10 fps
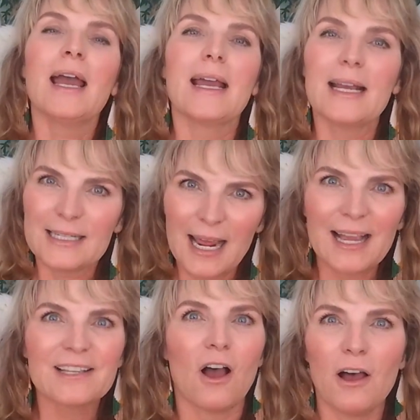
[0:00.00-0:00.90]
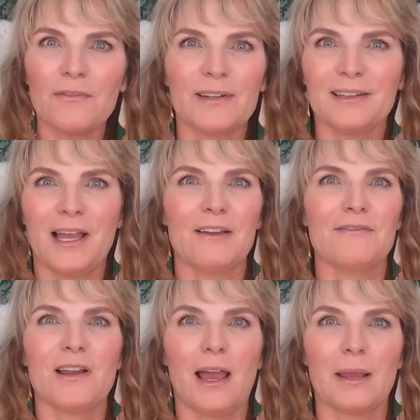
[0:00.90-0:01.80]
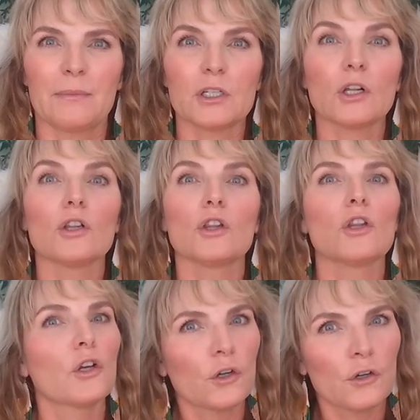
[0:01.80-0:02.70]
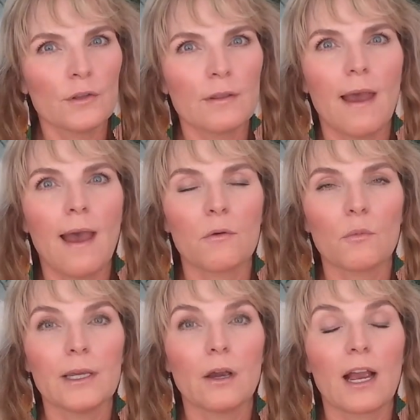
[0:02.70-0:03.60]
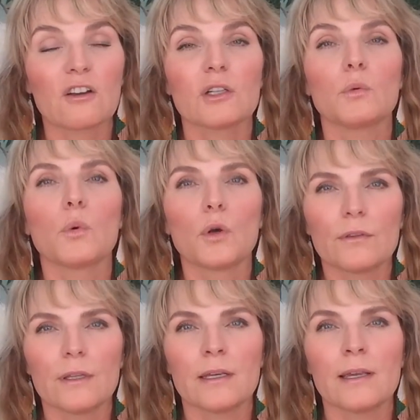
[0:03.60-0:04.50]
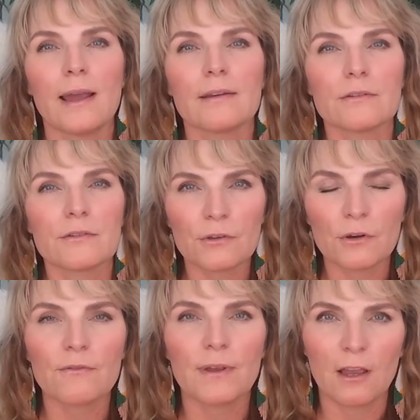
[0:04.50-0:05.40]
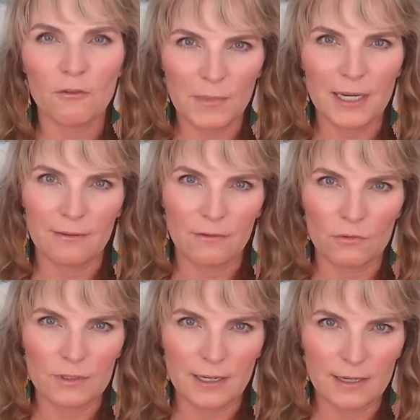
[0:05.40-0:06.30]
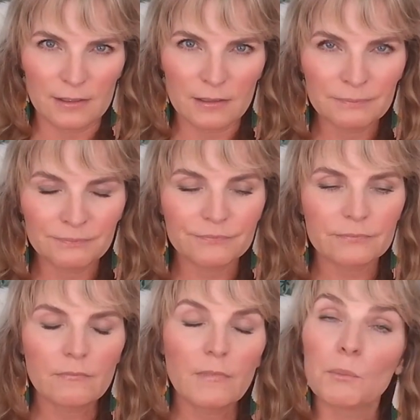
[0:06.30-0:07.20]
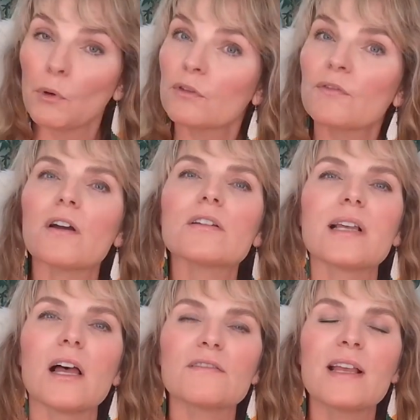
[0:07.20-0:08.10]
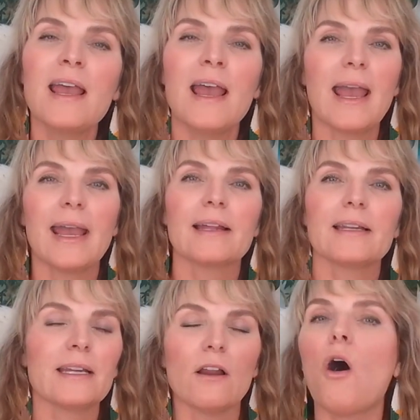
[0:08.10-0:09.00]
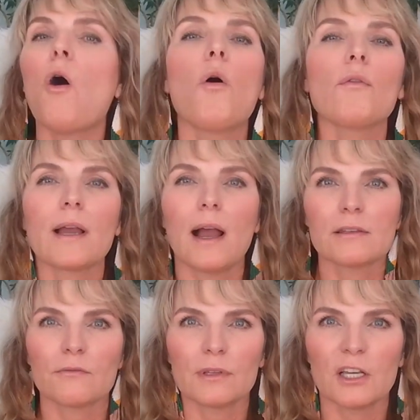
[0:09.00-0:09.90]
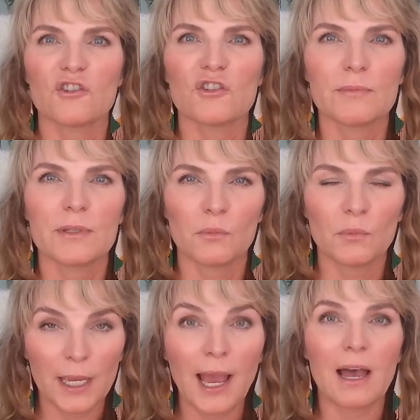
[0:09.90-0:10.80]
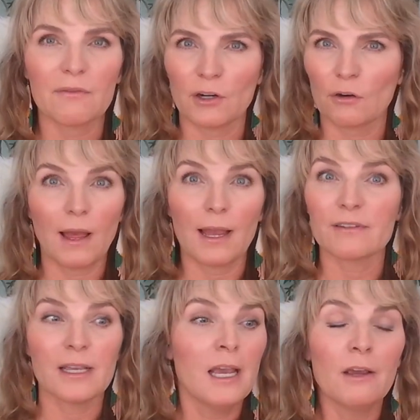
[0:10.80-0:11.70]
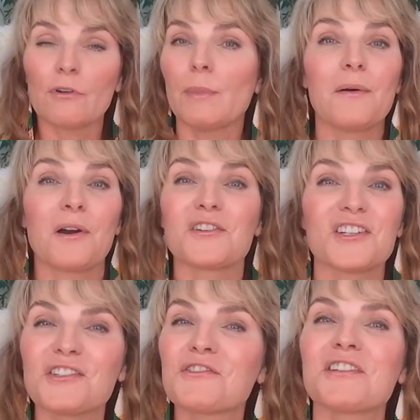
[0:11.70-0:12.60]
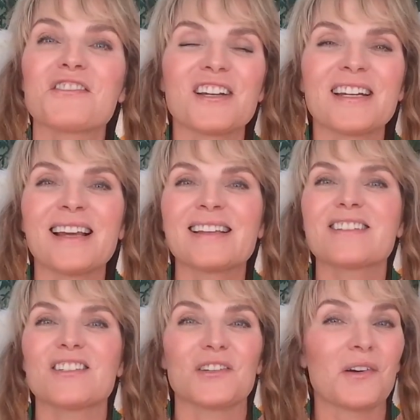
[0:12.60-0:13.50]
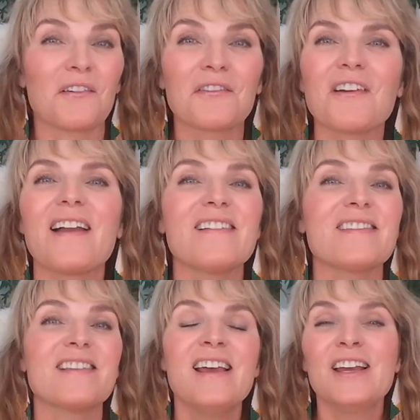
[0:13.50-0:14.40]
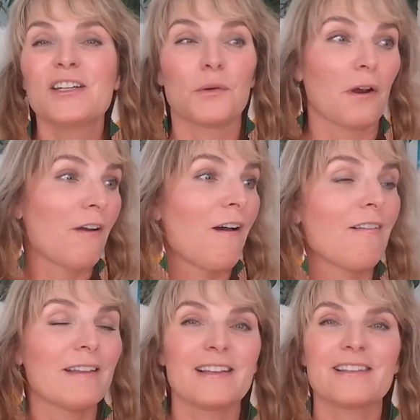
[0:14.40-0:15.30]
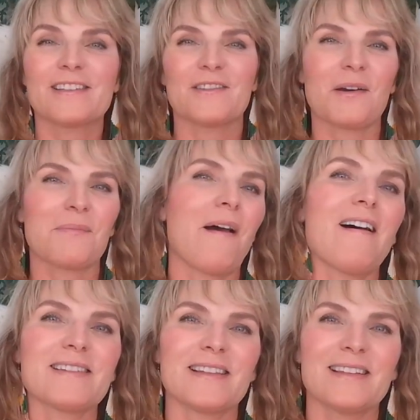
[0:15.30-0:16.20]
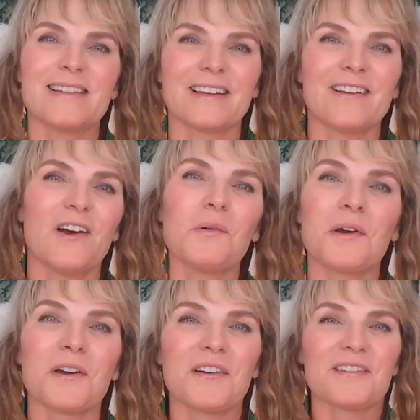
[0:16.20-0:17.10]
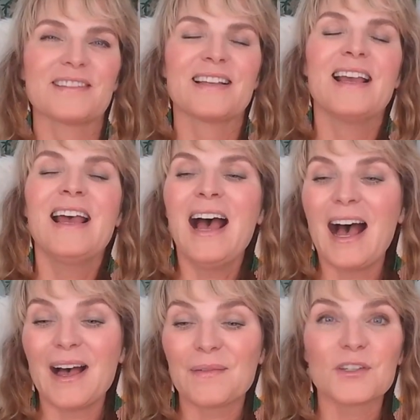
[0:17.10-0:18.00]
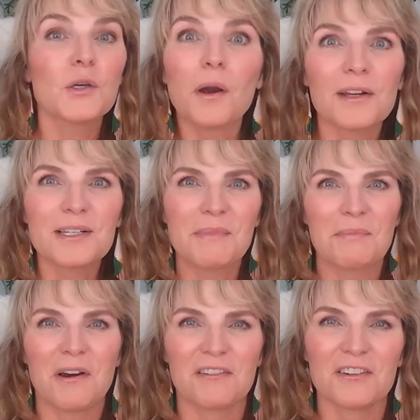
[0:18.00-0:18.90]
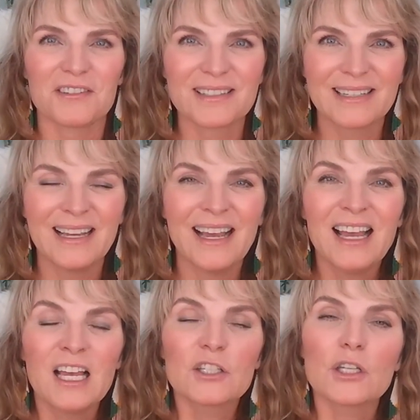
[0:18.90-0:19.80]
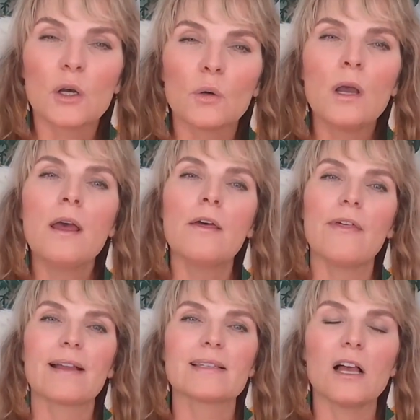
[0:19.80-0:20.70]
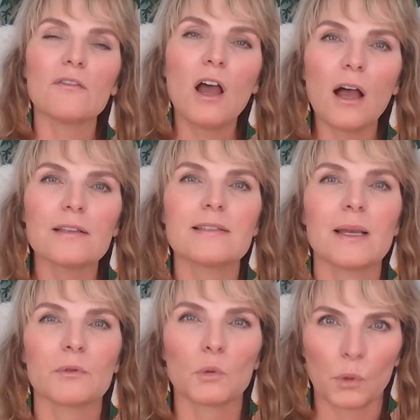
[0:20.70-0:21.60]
it takes often a lifetime to learn that we are actually worthy and deserving of meeting those needs, both for ourselves and in all the kinds of relationships that we have in our lives, from how our children treat us, to our friends, to our colleagues, to our bosses and coworkers, to our intimate partners. So that self-concept